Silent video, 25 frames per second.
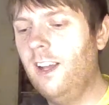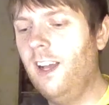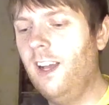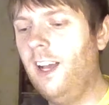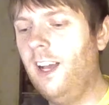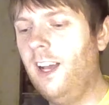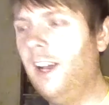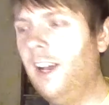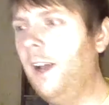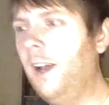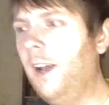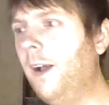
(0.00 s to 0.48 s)

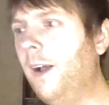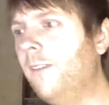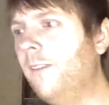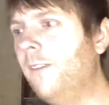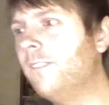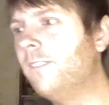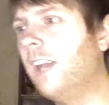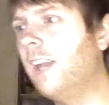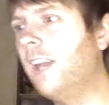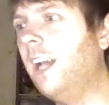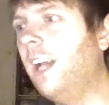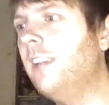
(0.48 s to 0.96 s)

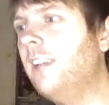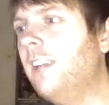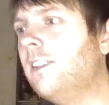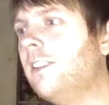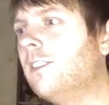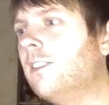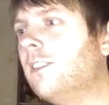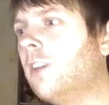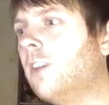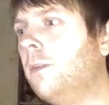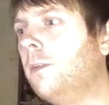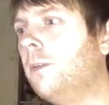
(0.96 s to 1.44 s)
8th
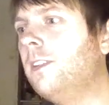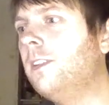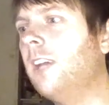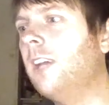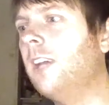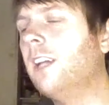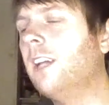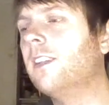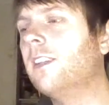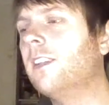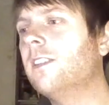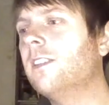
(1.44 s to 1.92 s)
is Tommy
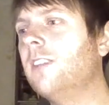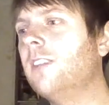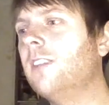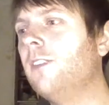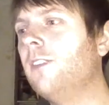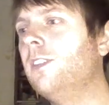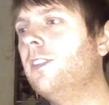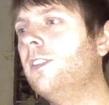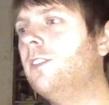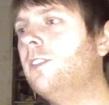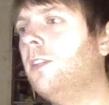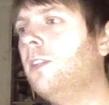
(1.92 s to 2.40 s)
Tank.
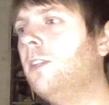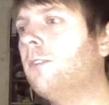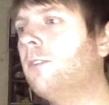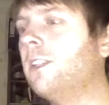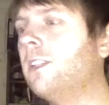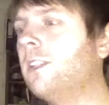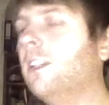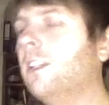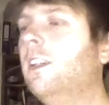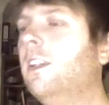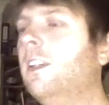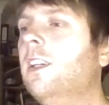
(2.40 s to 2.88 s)
7th is Team
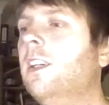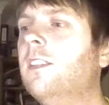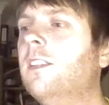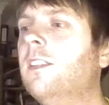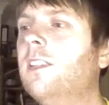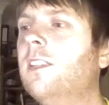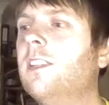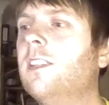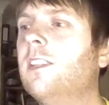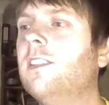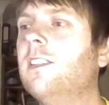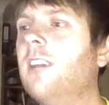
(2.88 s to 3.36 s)
Thrasher.
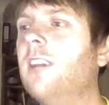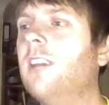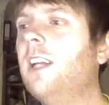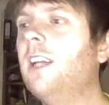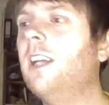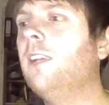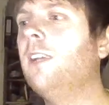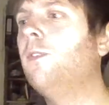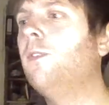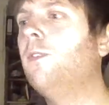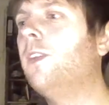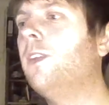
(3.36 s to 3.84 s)
6th is
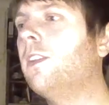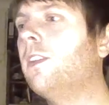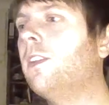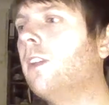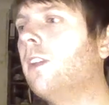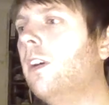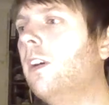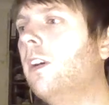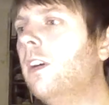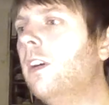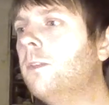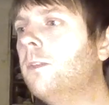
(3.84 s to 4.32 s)
Annie. 5th are the
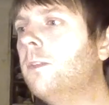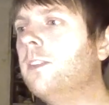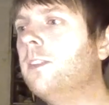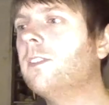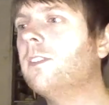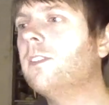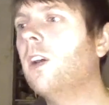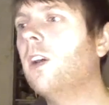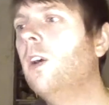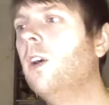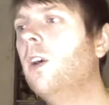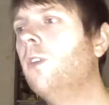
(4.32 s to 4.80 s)
Herdmans.